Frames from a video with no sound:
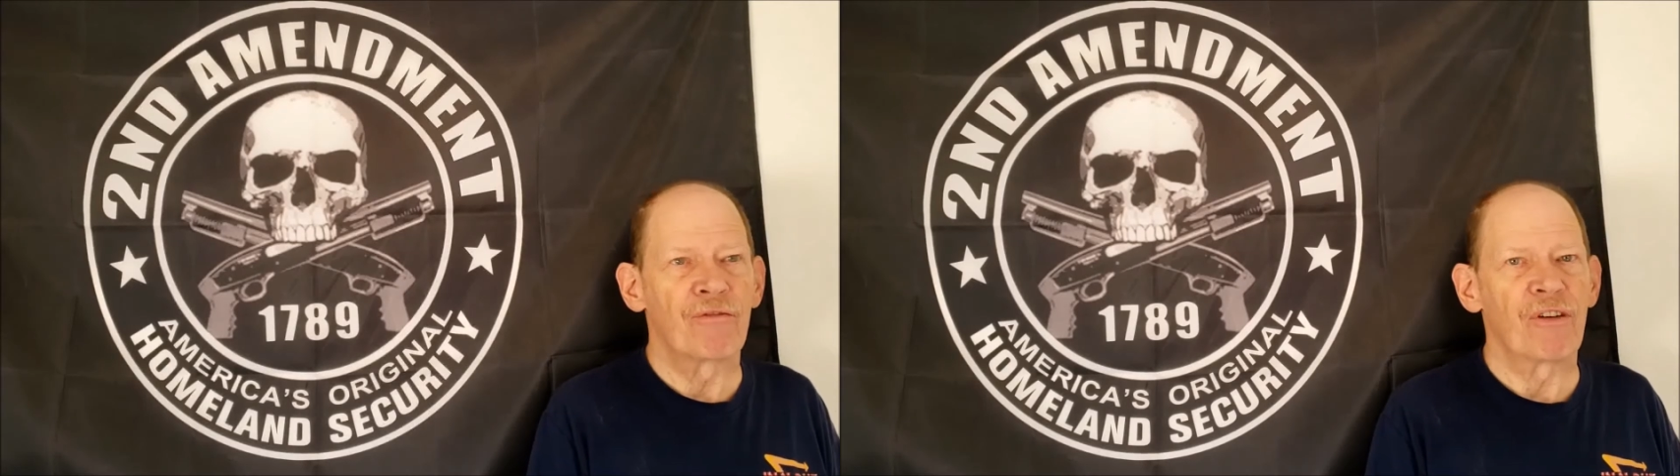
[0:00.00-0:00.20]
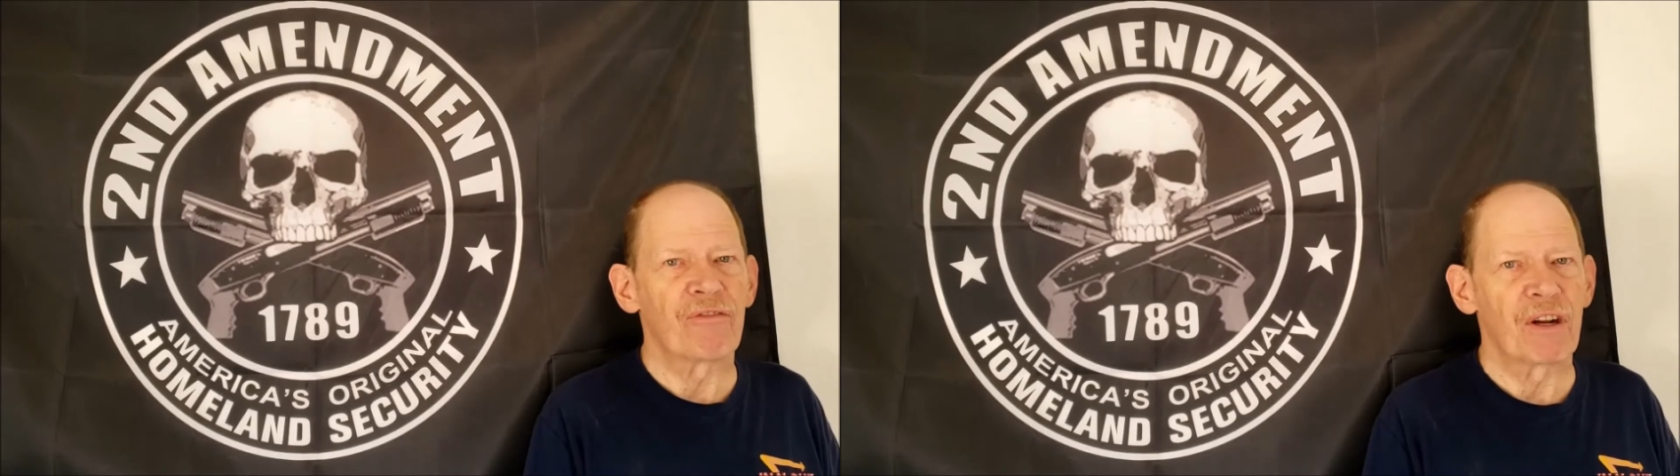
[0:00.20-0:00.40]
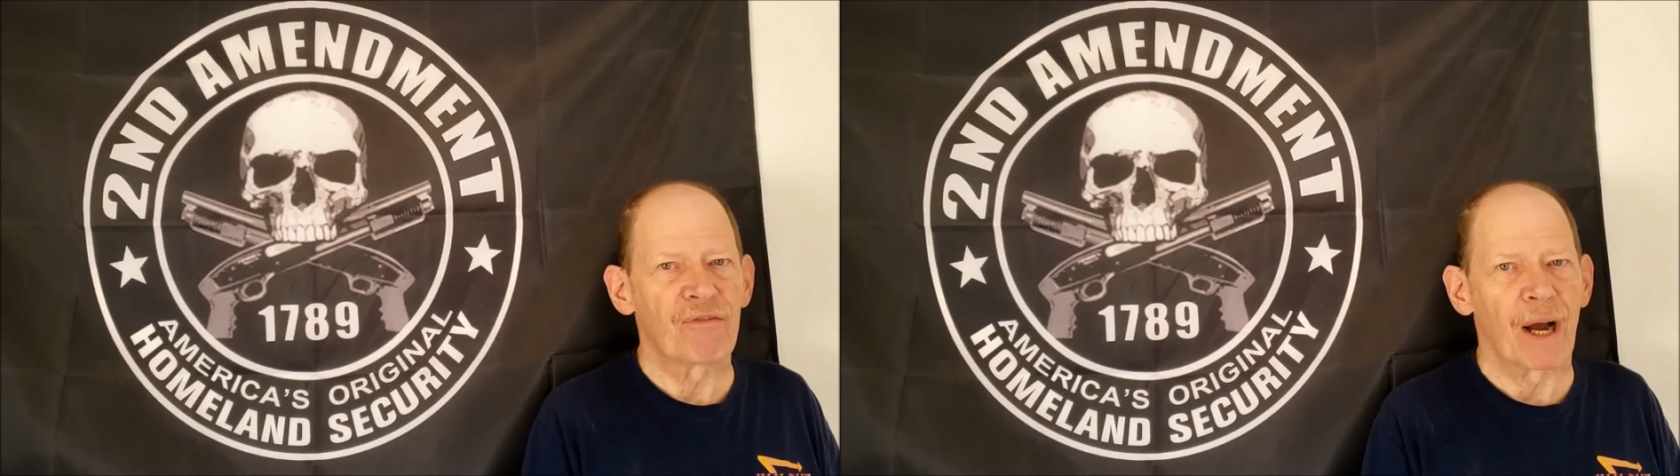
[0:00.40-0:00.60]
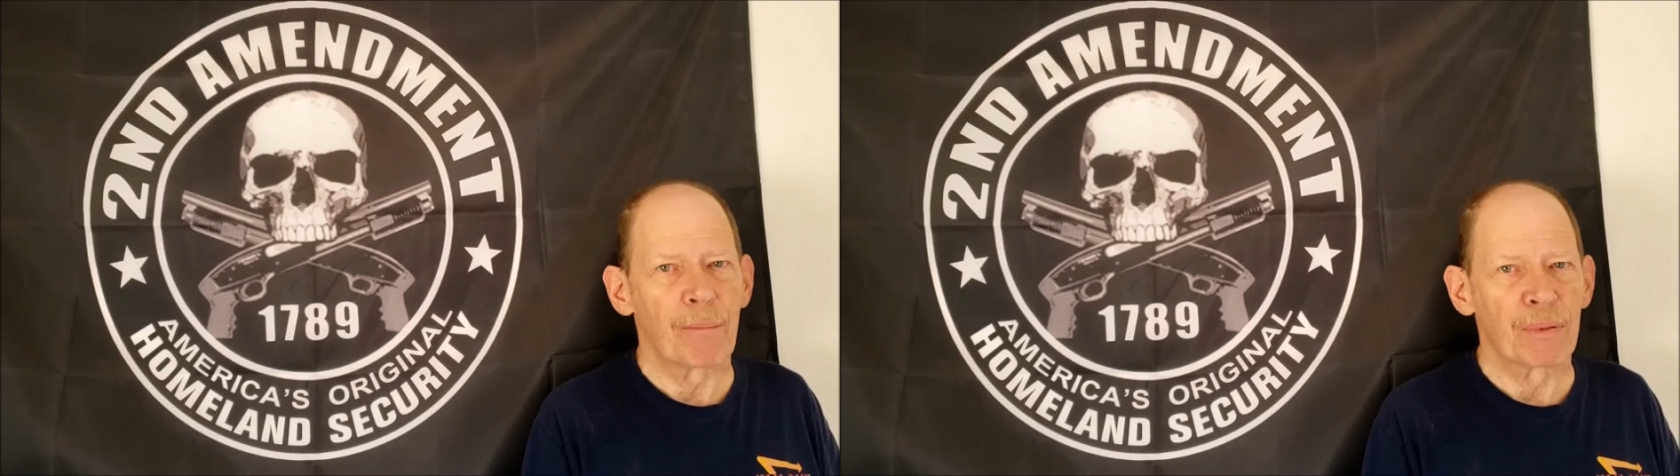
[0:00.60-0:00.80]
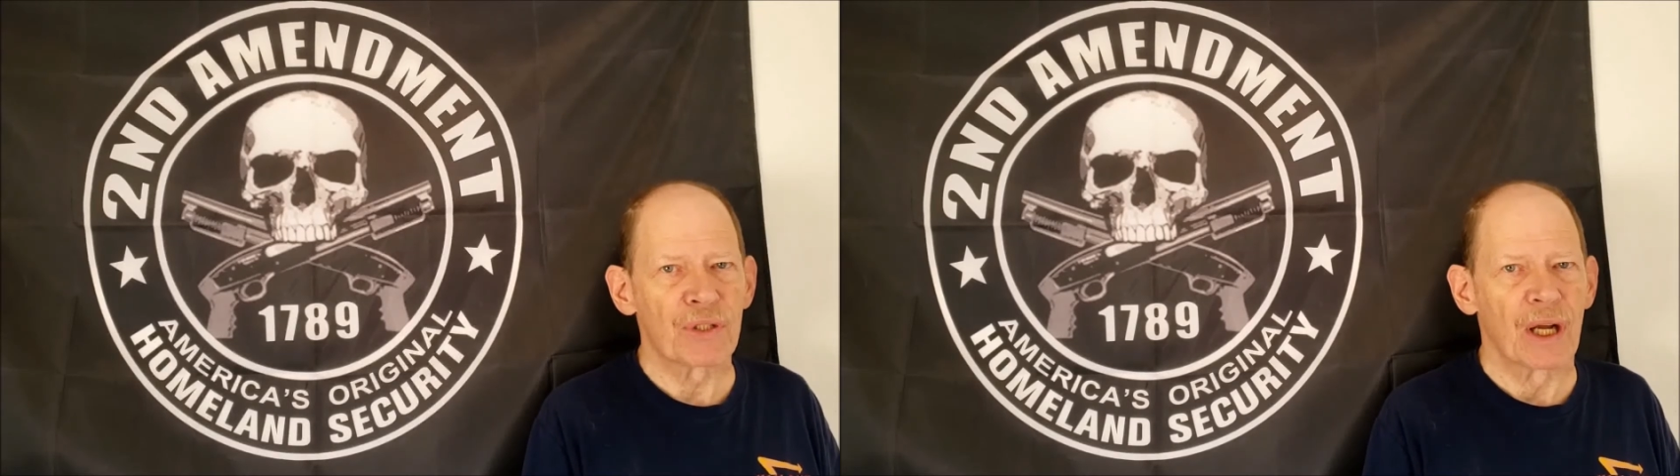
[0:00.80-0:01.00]

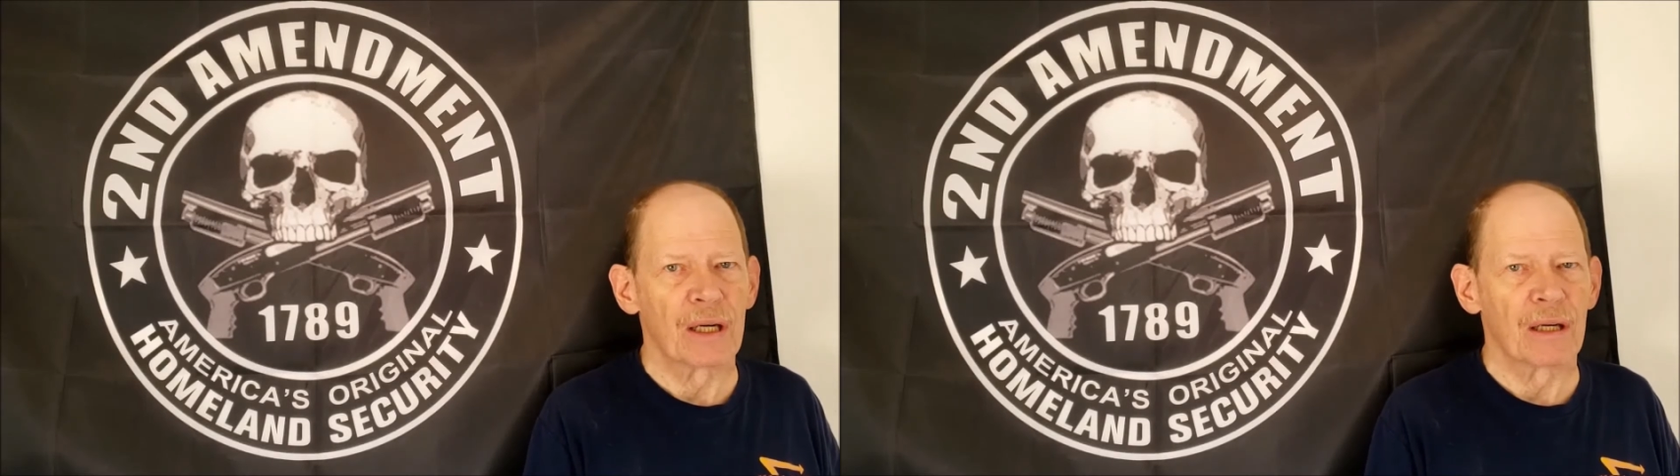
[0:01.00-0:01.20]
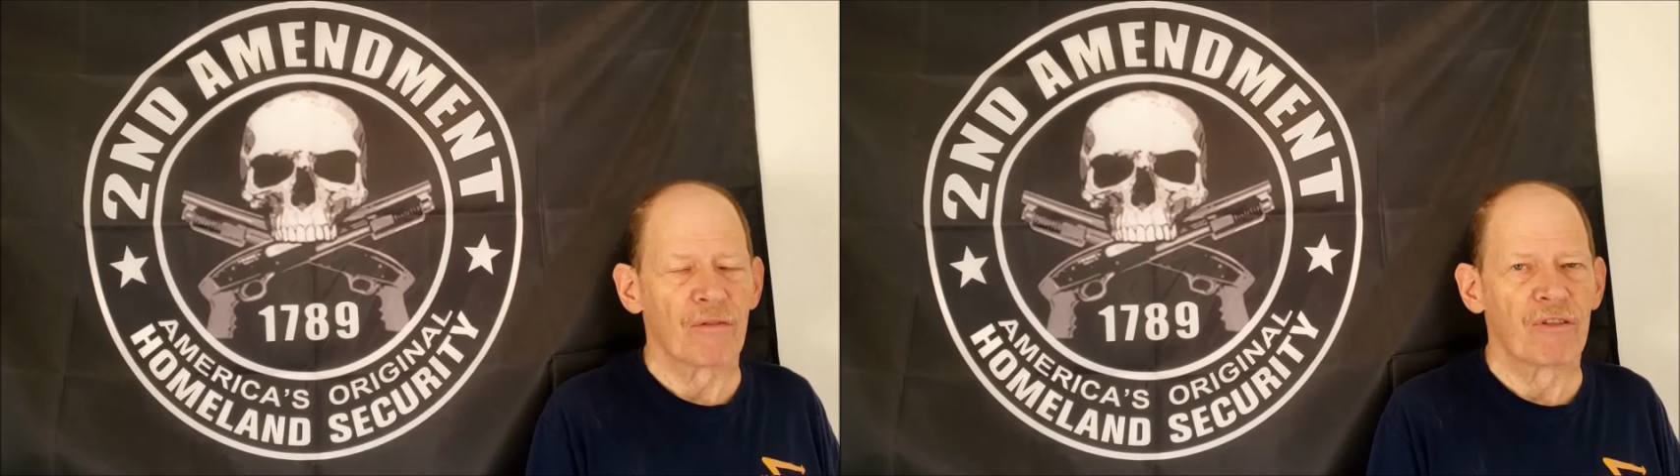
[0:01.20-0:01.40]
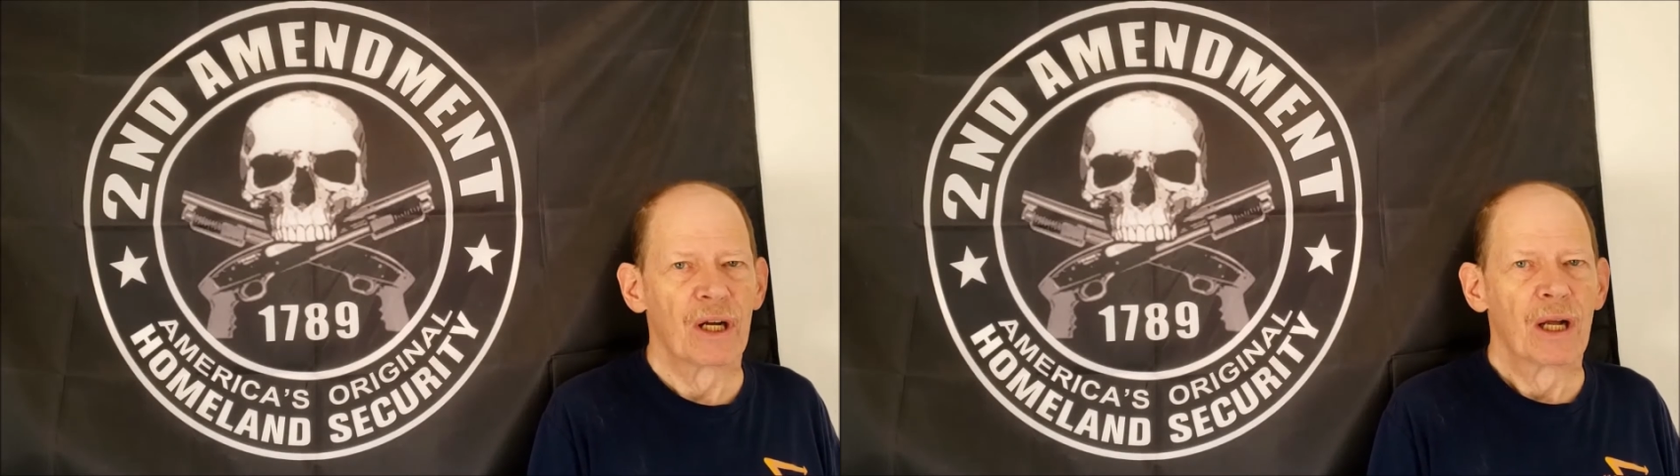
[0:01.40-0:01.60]
55% of